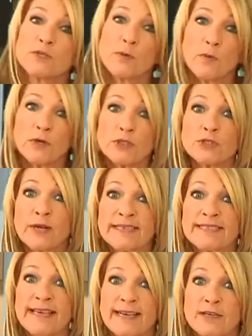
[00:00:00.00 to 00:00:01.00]
So we want to do our
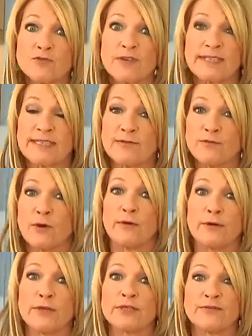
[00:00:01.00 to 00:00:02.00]
salad dressing for our
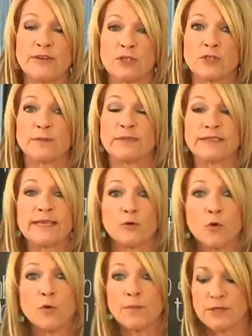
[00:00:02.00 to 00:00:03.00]
roast vegetables. They're
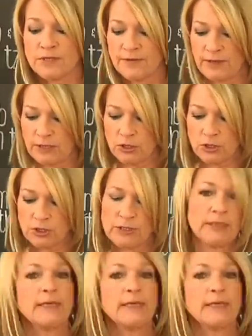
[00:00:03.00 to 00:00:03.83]
almost finished.